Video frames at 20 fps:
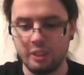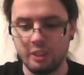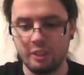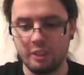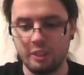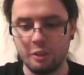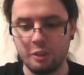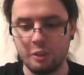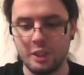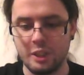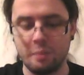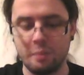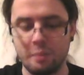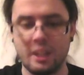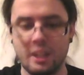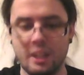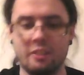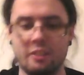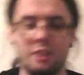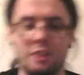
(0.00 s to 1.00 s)
The tip of
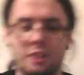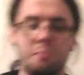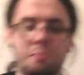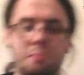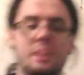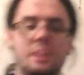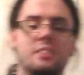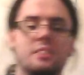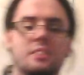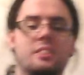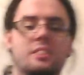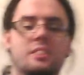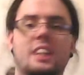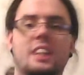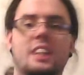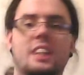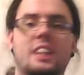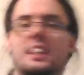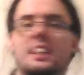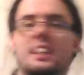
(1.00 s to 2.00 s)
that one is bent, which
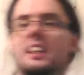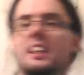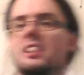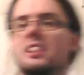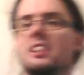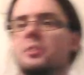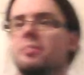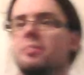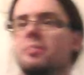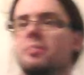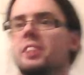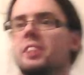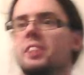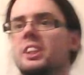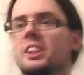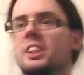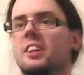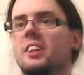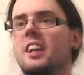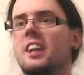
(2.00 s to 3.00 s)
I think this one
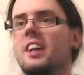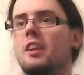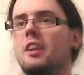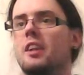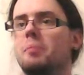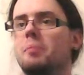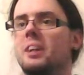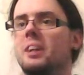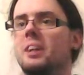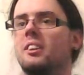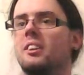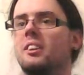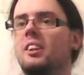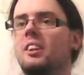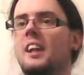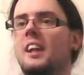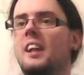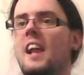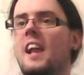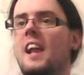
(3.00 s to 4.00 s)
fishtailed out of the barrel,
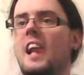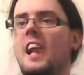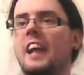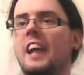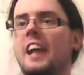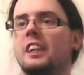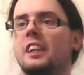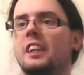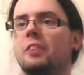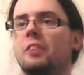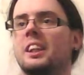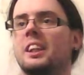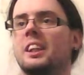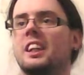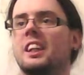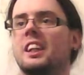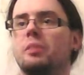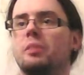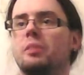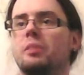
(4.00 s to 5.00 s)
and it went
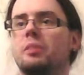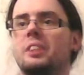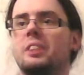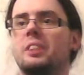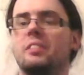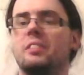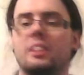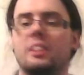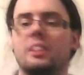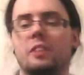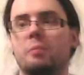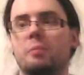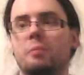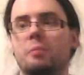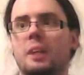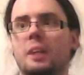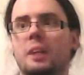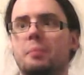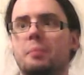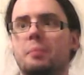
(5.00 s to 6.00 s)
like 15. It went
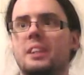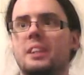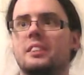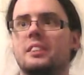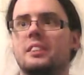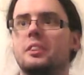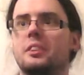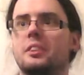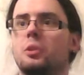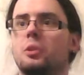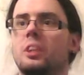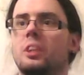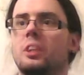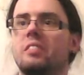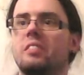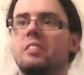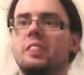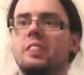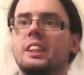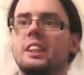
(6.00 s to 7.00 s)
like basically 20
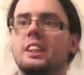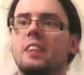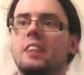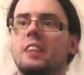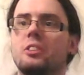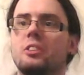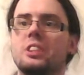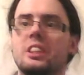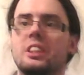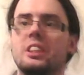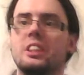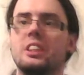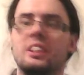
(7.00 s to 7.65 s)
feet, and that was it.